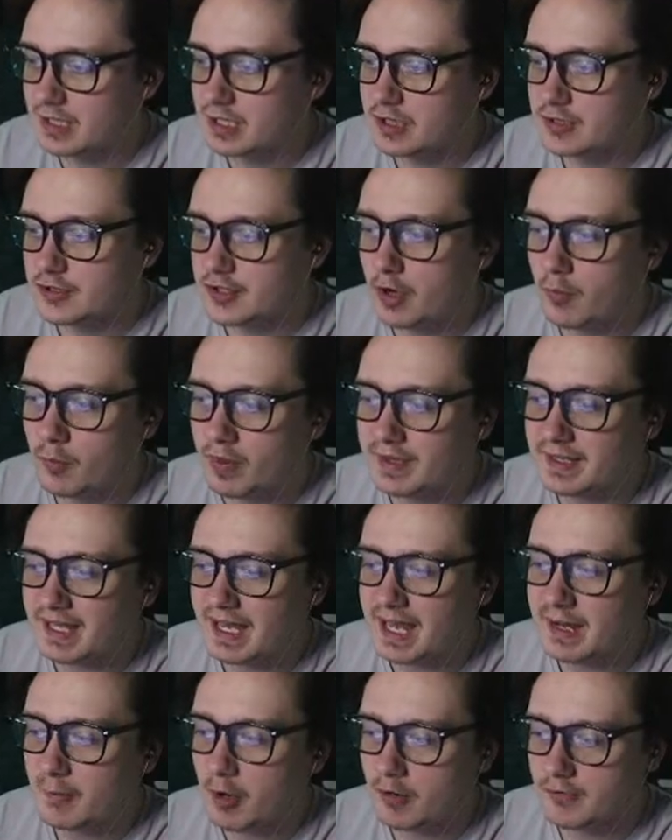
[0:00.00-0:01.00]
So when the
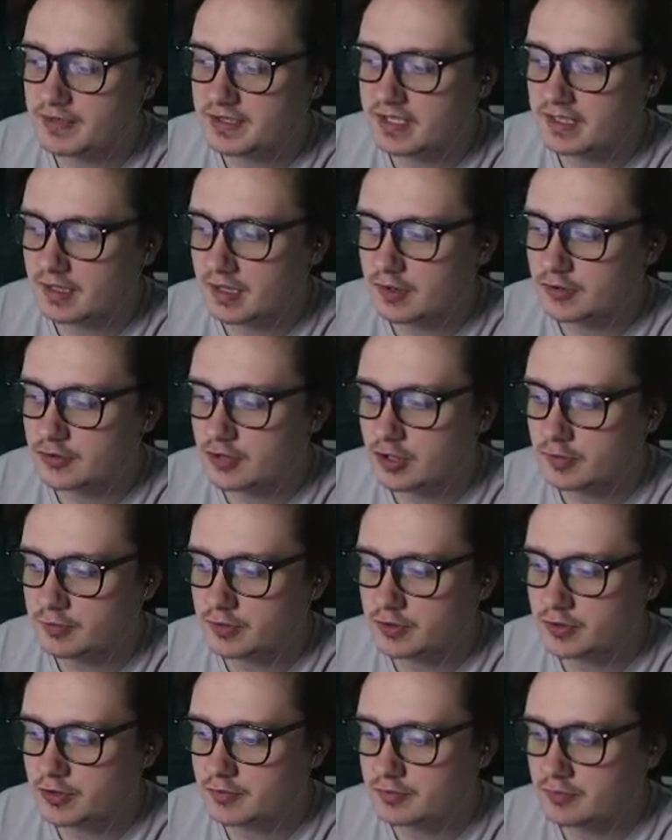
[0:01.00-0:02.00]
game obviously loads up, you
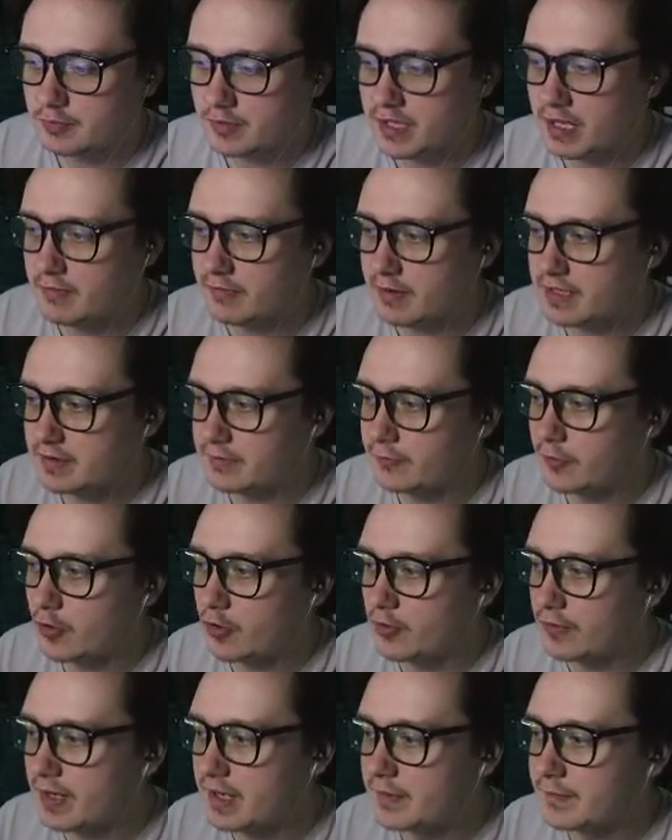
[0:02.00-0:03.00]
just get ready
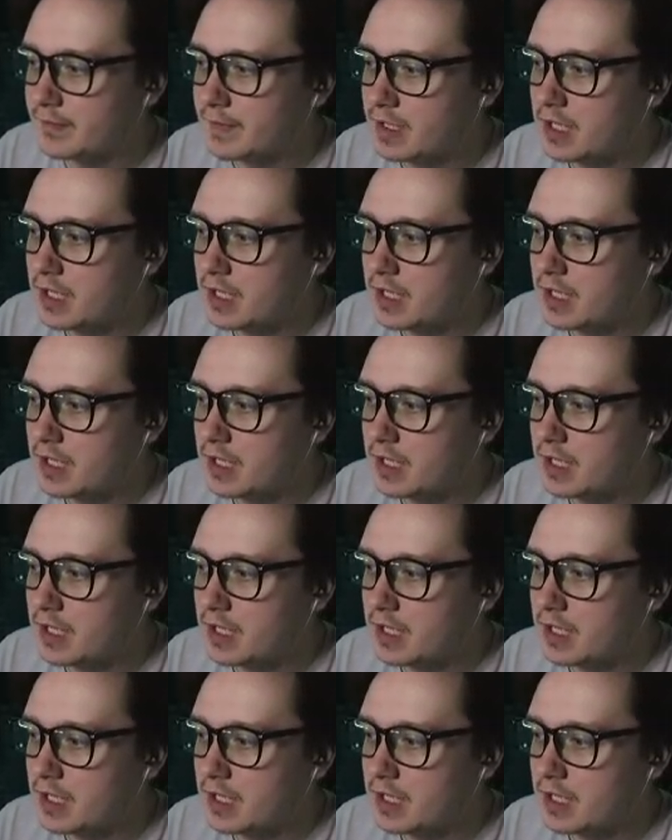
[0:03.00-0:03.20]
for it.